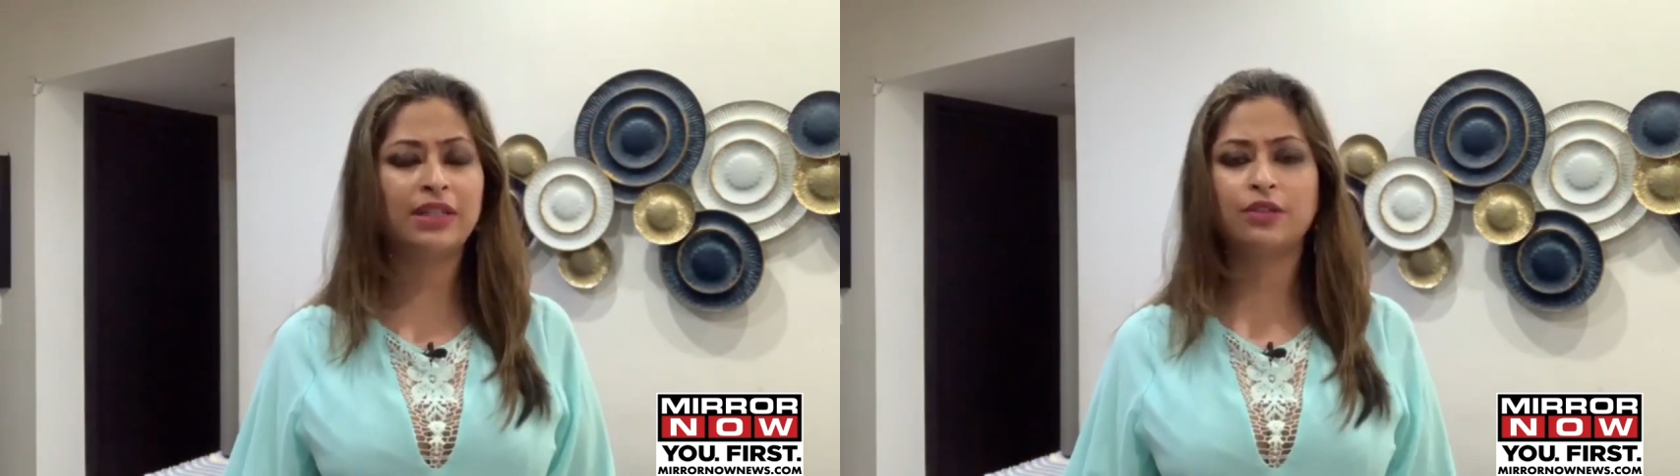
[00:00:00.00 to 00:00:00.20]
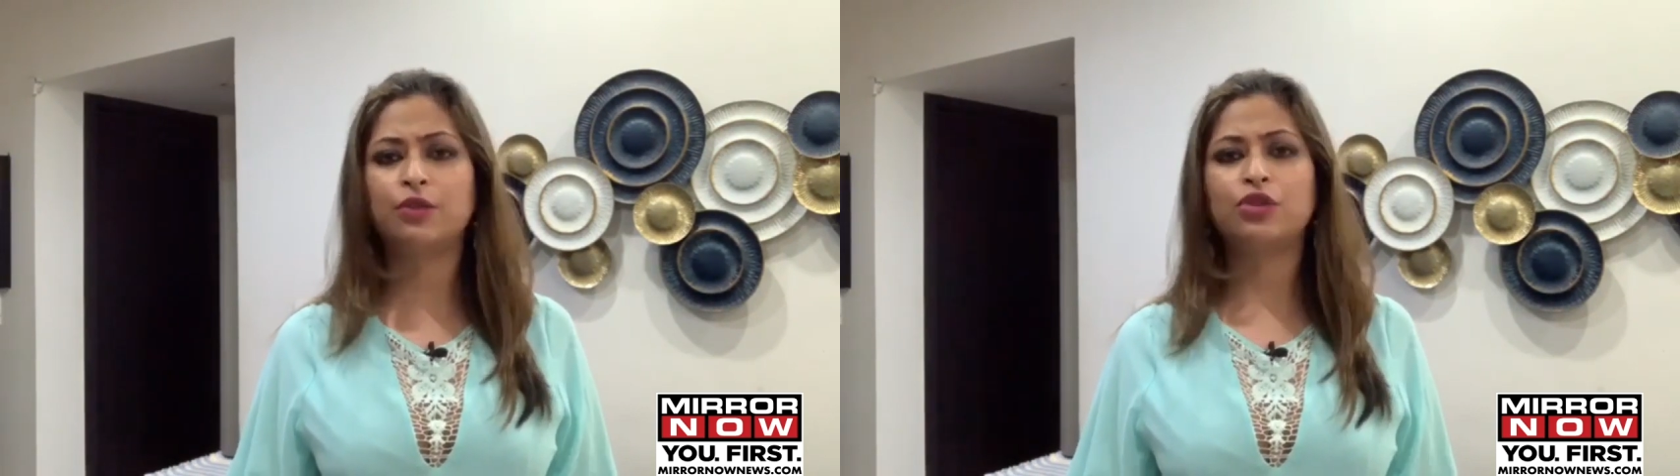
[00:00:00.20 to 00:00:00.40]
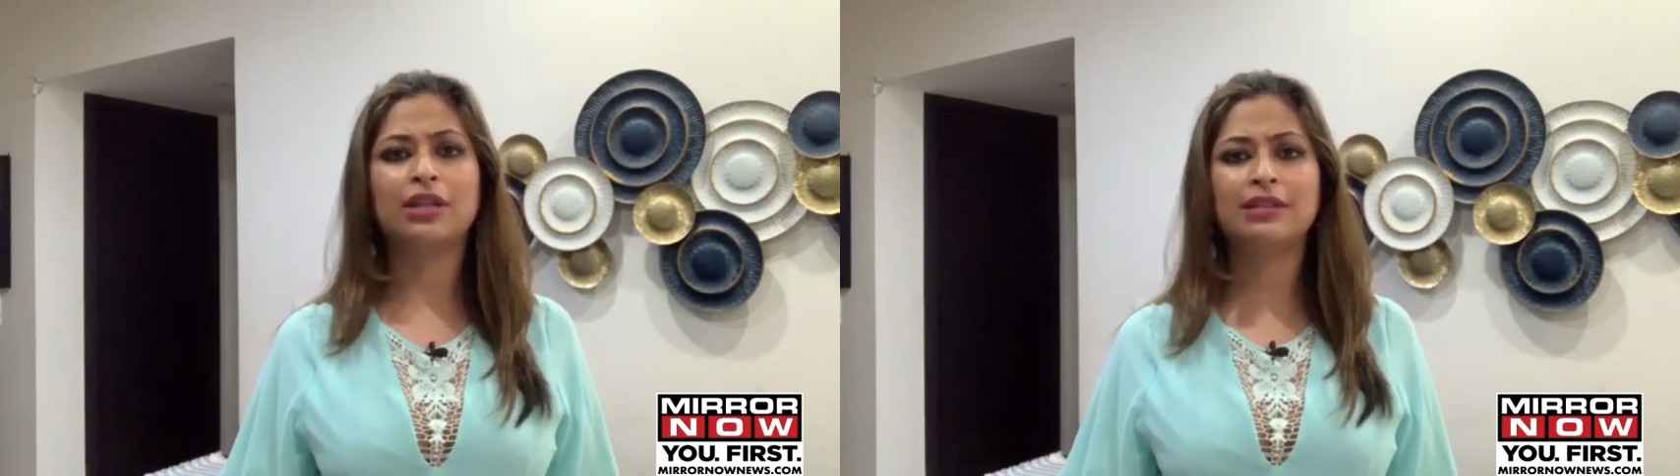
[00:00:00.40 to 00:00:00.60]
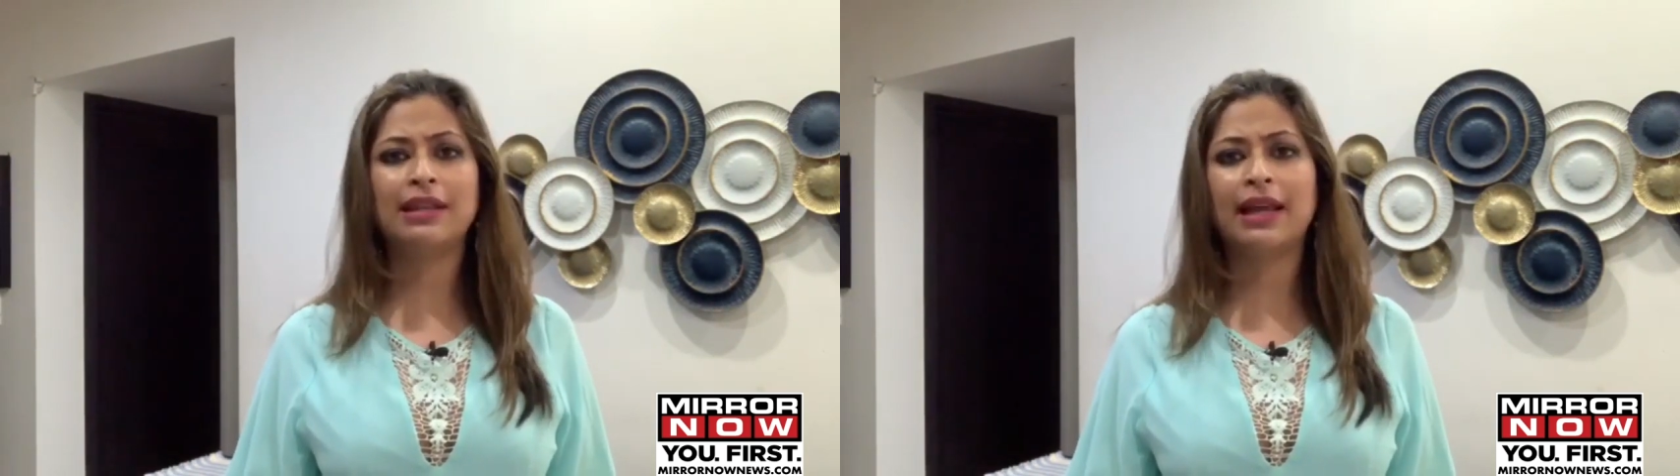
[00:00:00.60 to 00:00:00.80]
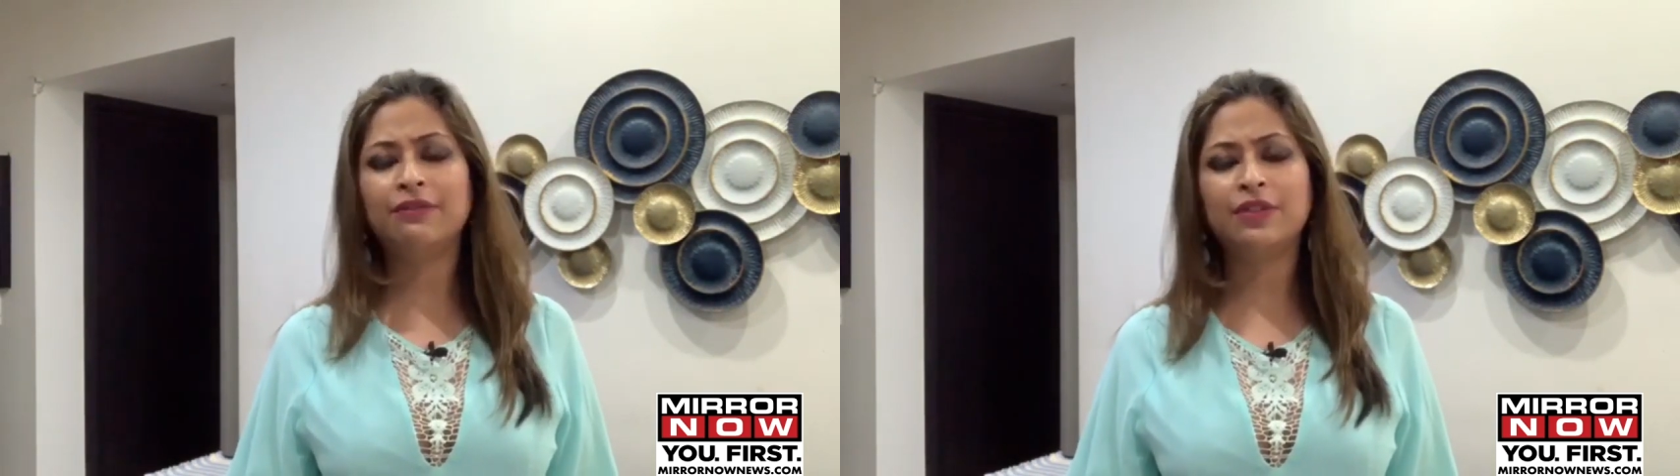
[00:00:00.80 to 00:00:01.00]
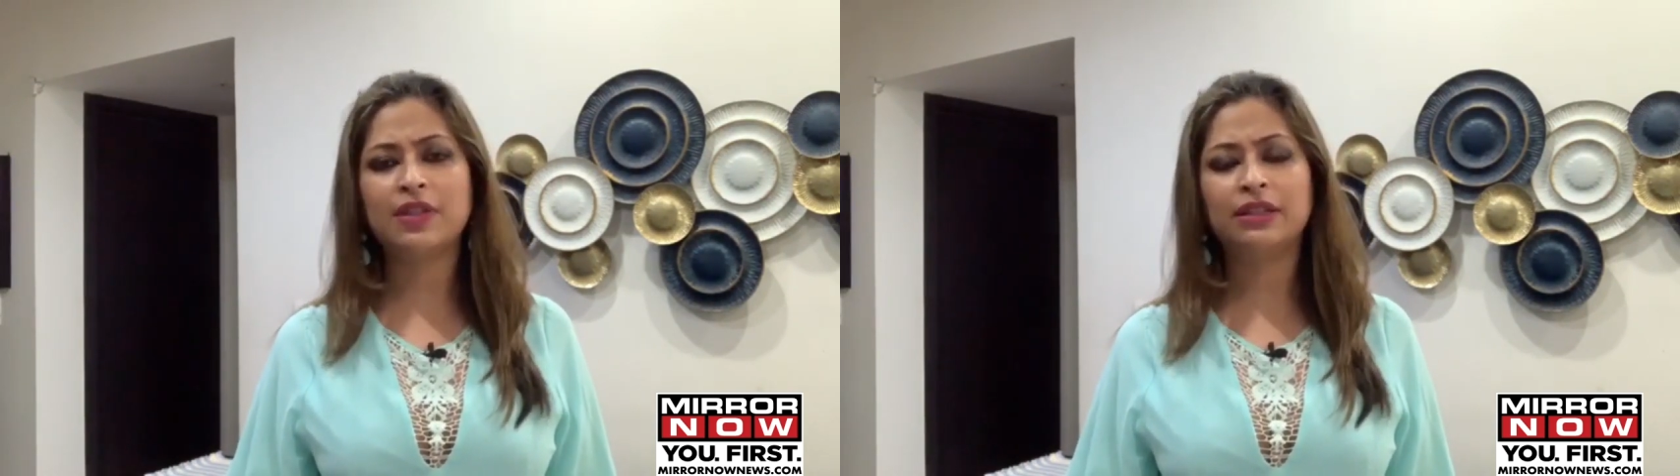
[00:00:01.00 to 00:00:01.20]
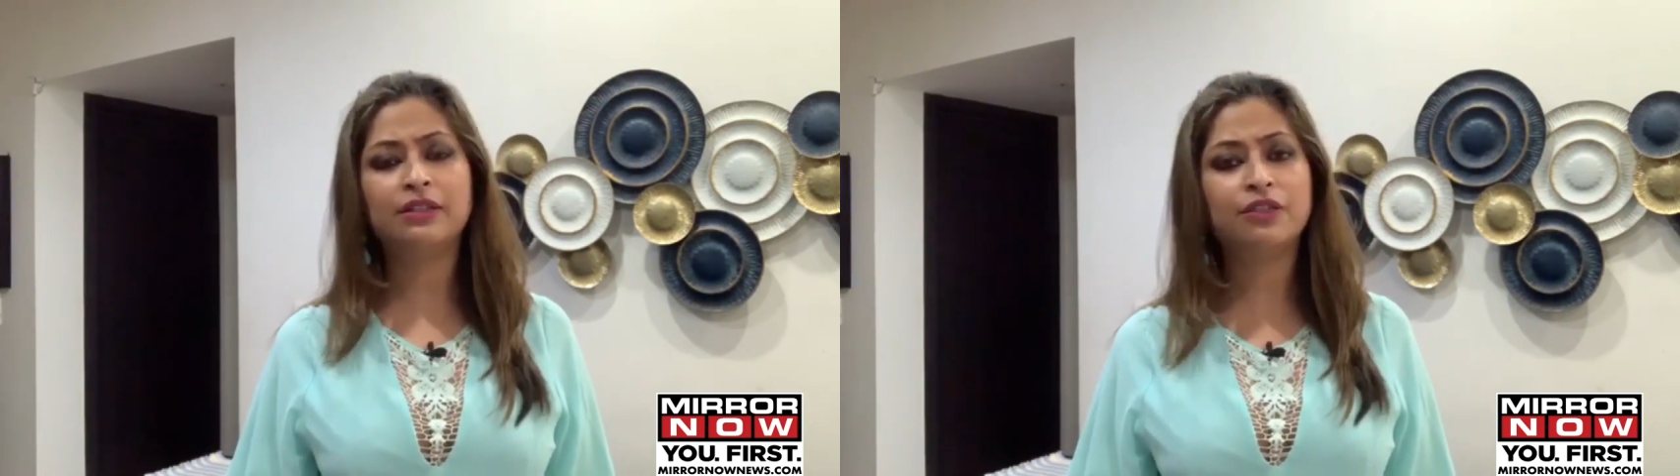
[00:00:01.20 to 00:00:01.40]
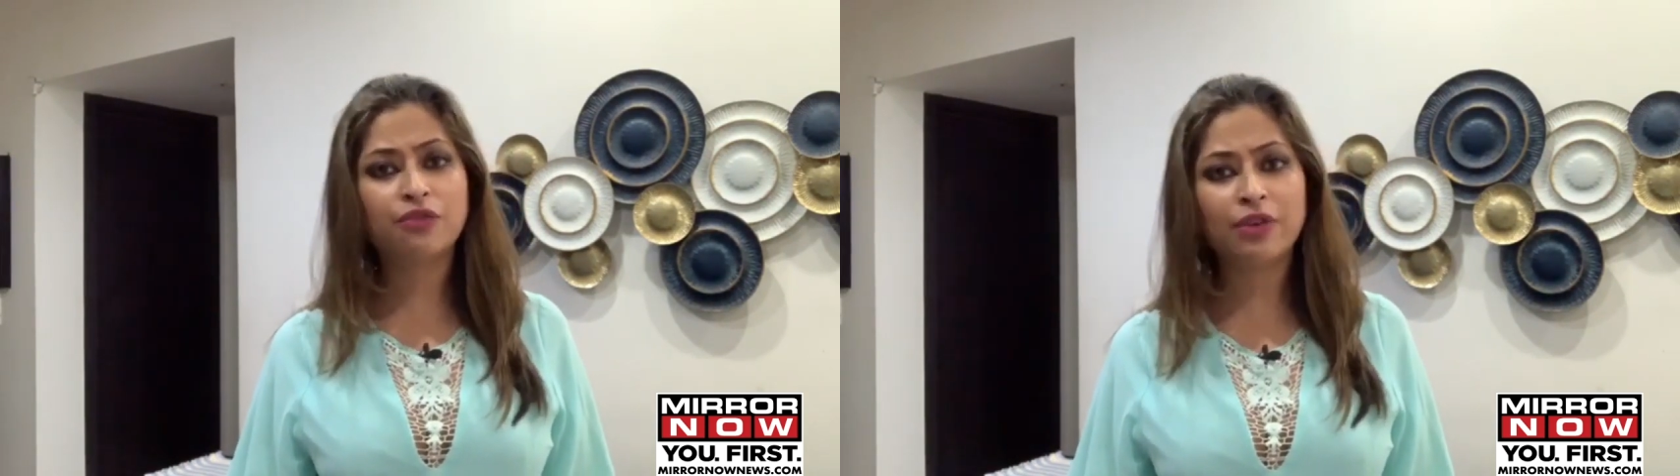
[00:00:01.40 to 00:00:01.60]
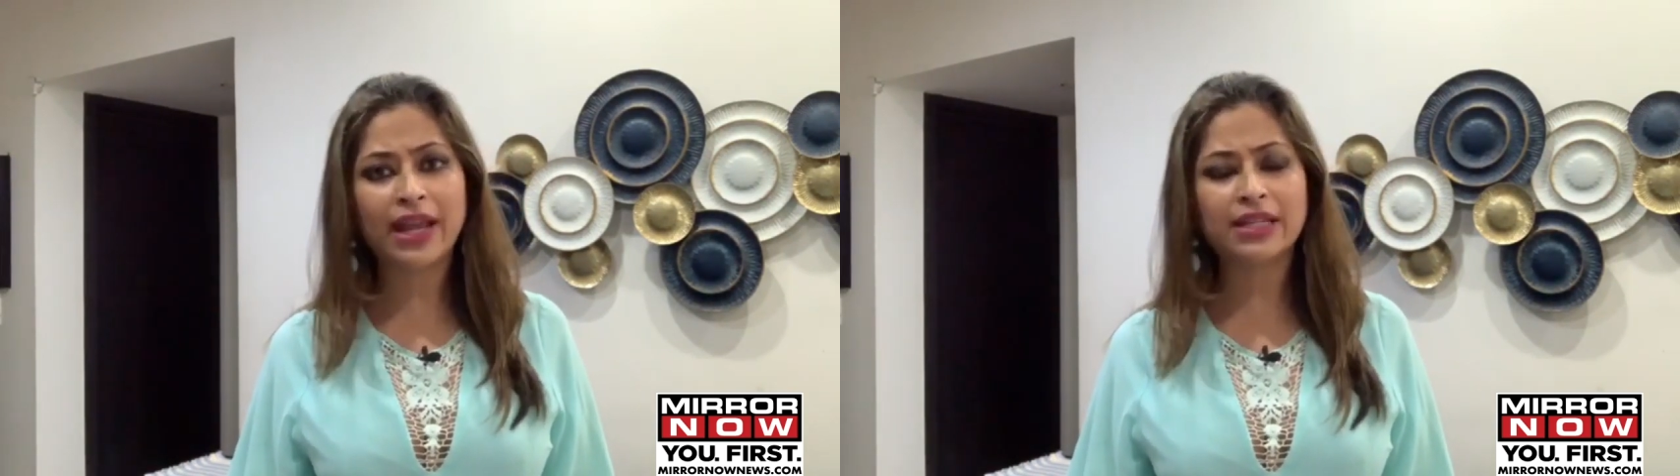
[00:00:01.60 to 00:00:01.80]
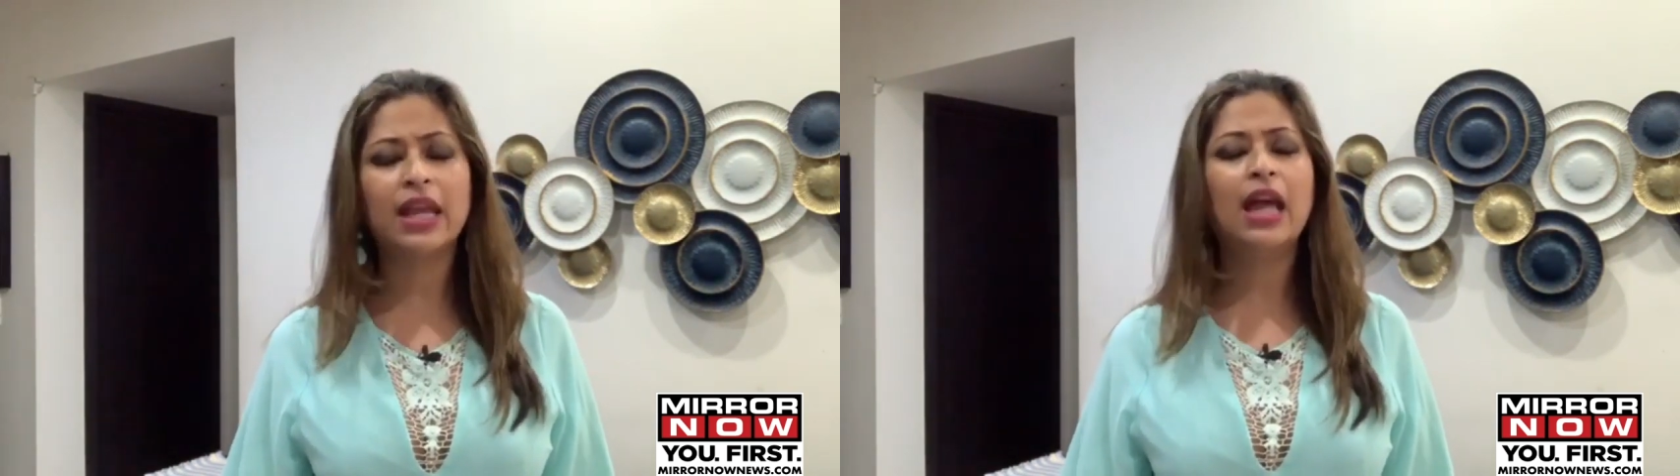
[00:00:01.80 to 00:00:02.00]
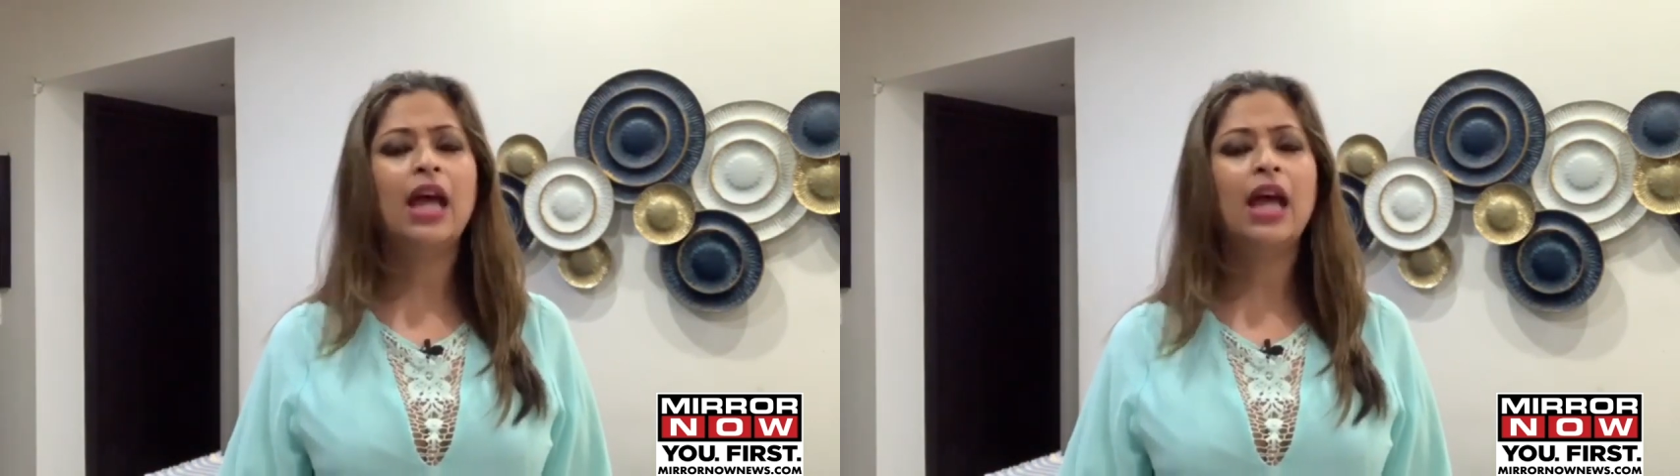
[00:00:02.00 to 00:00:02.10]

that Sushant's life is under threat.